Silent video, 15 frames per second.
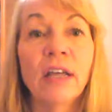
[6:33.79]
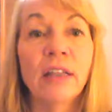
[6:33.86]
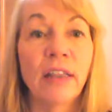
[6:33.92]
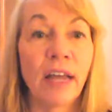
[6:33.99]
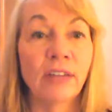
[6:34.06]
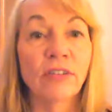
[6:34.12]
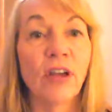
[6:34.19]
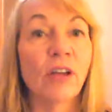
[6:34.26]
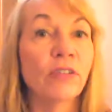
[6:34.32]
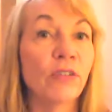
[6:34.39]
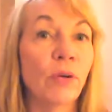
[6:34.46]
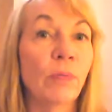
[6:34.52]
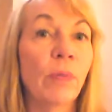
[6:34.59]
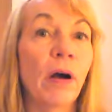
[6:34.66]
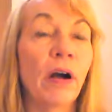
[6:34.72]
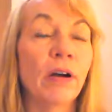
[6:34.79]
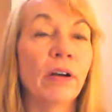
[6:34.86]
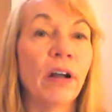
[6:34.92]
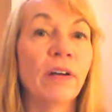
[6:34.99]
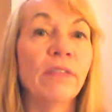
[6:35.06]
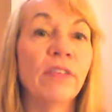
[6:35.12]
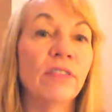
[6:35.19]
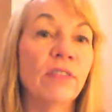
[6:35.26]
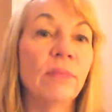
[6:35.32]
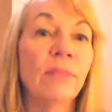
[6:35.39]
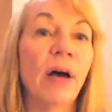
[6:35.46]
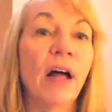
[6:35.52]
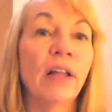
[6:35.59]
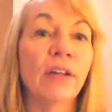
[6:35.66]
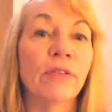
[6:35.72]
That's also part of the
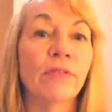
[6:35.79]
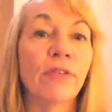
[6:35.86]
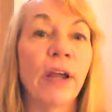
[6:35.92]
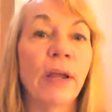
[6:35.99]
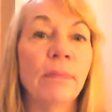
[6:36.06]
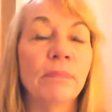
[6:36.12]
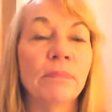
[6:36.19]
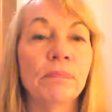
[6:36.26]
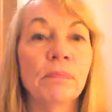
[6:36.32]
symbolic frame.